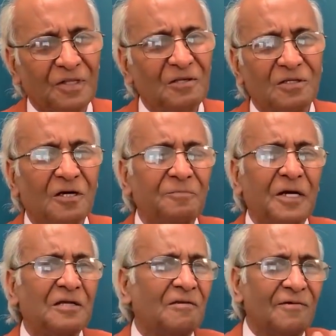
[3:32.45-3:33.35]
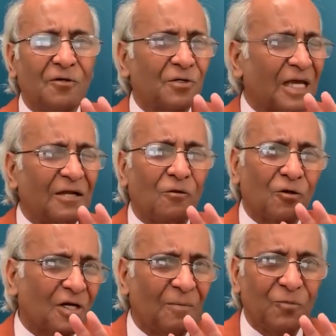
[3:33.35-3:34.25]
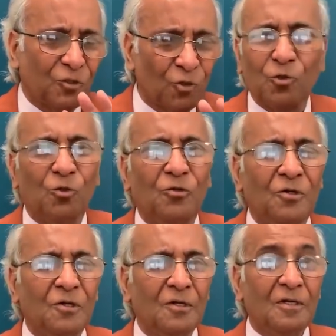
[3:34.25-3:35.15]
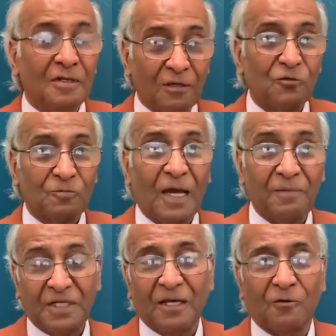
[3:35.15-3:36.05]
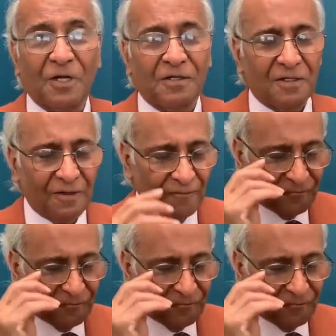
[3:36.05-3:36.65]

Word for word: This third prediction will not cannot come true. That was my take on it.